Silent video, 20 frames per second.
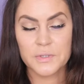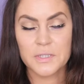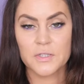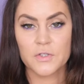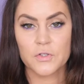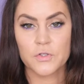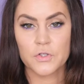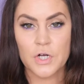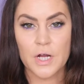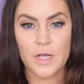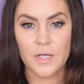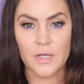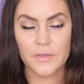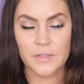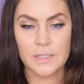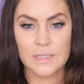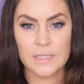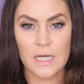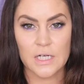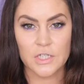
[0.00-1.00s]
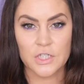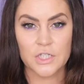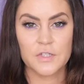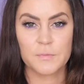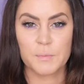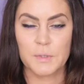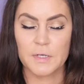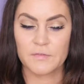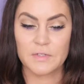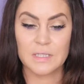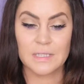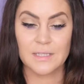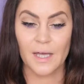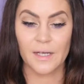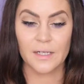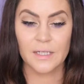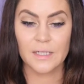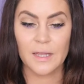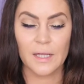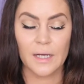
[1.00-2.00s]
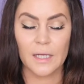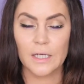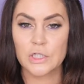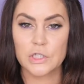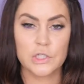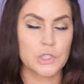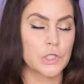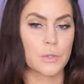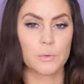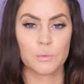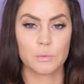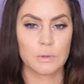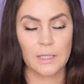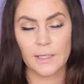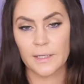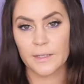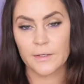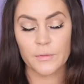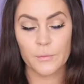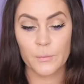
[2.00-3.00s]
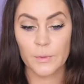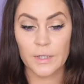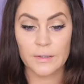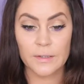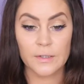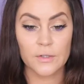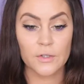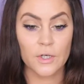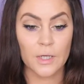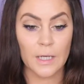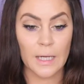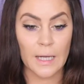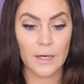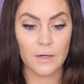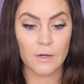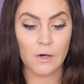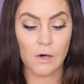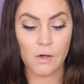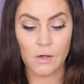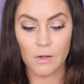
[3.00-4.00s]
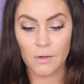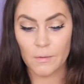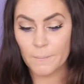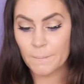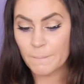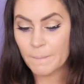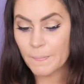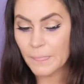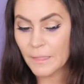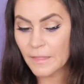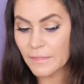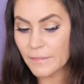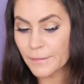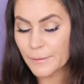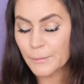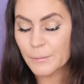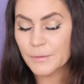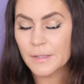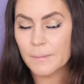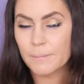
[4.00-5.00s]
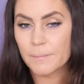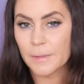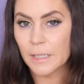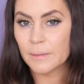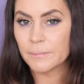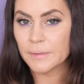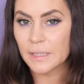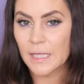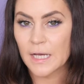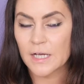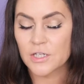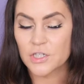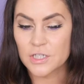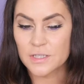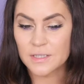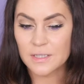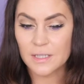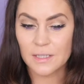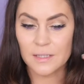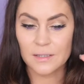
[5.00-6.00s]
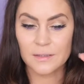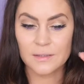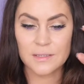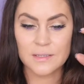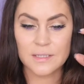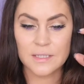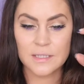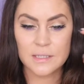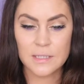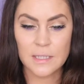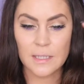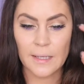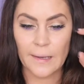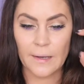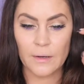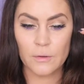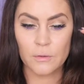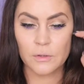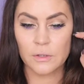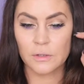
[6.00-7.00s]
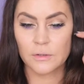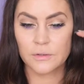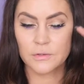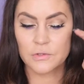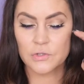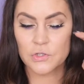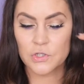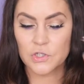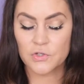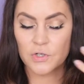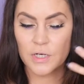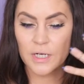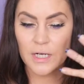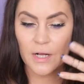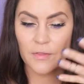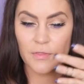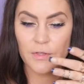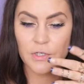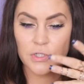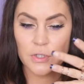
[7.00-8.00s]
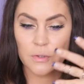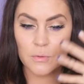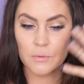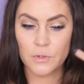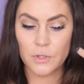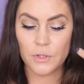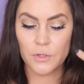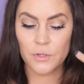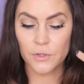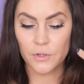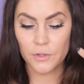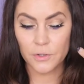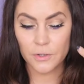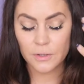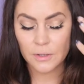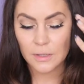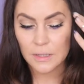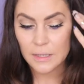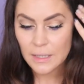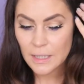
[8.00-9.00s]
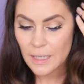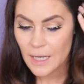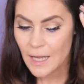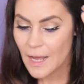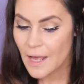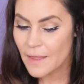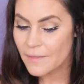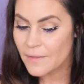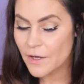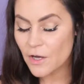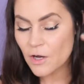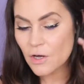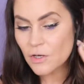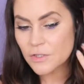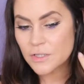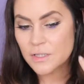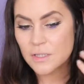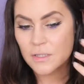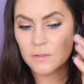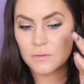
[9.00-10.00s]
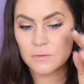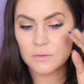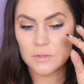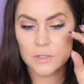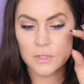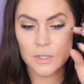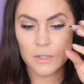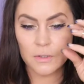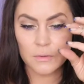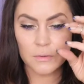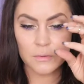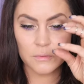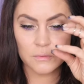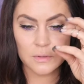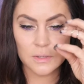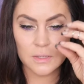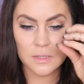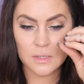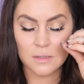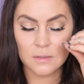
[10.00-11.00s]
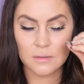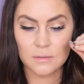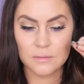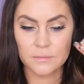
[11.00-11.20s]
is still drying on these lashes, but I've decided that I don't like the way they look at all. The thing with the Bambi lashes, they stick out a little straight and they don't curl. And they also don't,